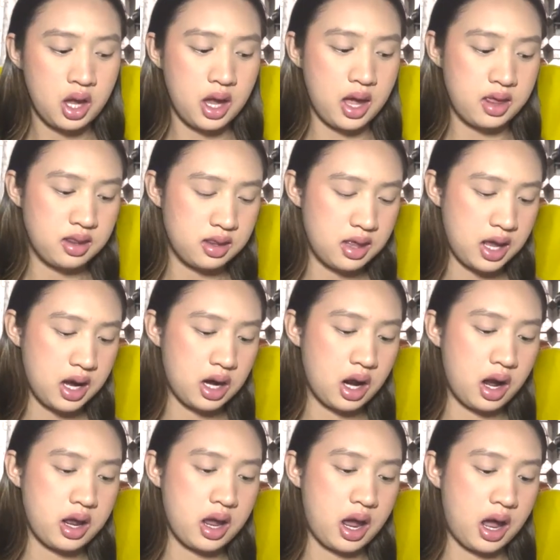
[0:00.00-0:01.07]
And then
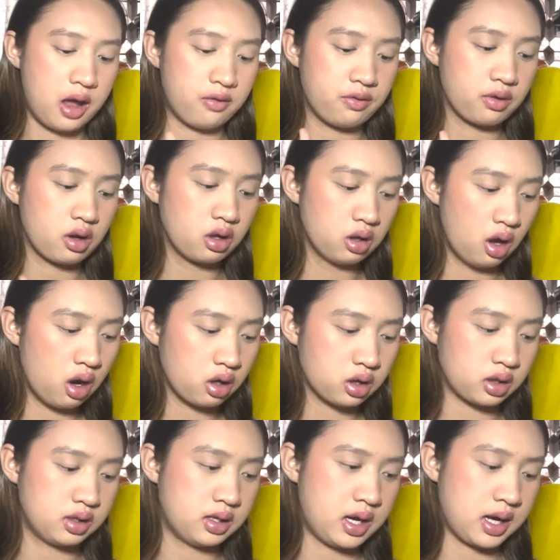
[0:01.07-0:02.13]
I have
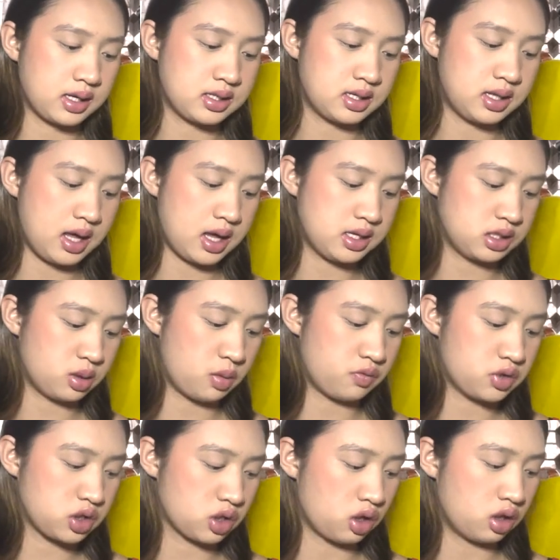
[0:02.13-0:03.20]
clock next to that, so I've
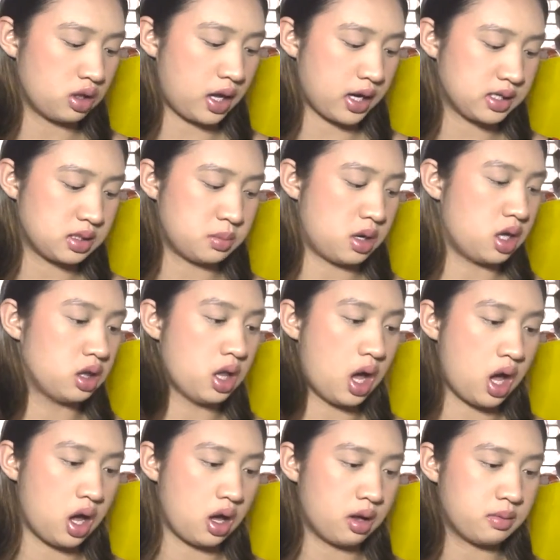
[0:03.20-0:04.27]
just got like some
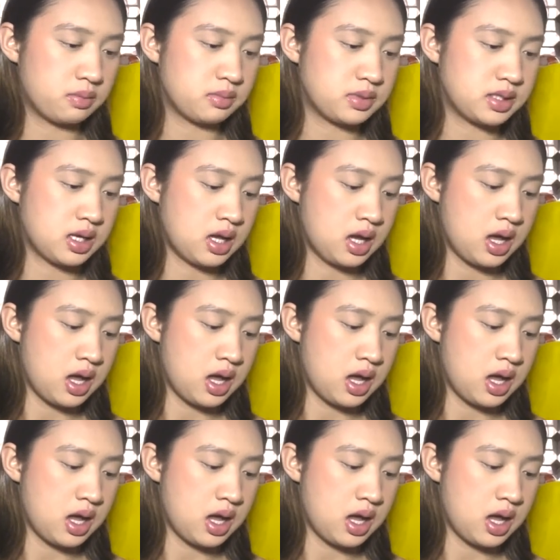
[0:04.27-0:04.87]
alarms,